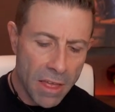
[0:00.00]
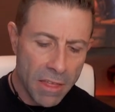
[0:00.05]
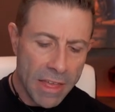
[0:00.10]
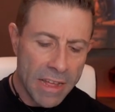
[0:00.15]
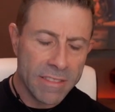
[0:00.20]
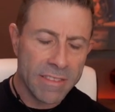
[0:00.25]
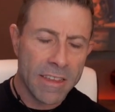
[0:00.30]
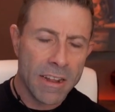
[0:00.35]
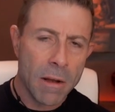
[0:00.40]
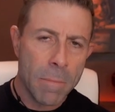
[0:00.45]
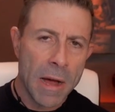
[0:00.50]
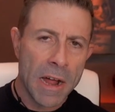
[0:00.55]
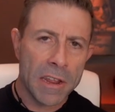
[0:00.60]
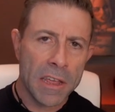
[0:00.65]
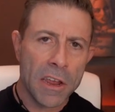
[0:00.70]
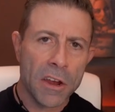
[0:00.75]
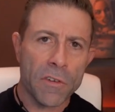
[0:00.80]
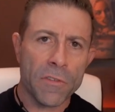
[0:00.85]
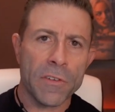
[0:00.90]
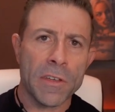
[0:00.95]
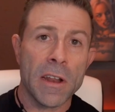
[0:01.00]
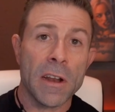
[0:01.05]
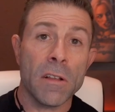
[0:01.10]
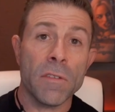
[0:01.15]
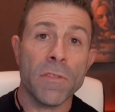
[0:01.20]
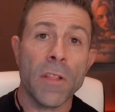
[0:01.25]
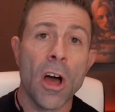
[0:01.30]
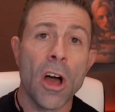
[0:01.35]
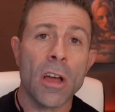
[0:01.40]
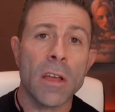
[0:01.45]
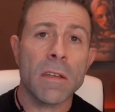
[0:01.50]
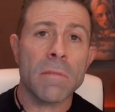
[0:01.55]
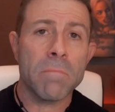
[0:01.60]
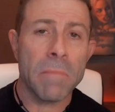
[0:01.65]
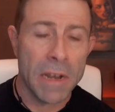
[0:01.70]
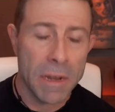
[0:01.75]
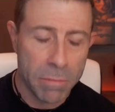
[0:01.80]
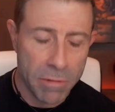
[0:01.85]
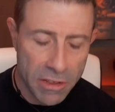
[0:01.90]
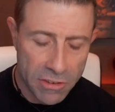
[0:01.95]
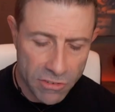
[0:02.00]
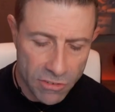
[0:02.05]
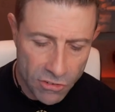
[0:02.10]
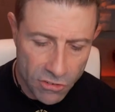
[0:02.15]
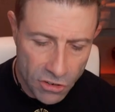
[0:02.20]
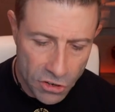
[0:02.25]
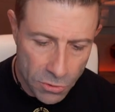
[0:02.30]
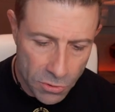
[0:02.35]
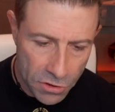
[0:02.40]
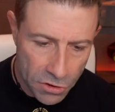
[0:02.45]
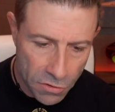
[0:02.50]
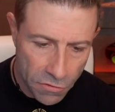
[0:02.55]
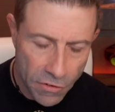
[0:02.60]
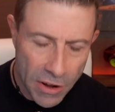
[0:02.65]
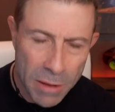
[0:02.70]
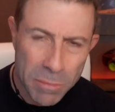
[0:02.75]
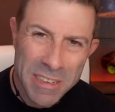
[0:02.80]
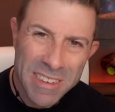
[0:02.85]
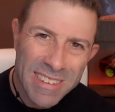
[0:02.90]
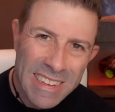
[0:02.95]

That's it. I'm out of here for another vlog. Many blessings to you and your family.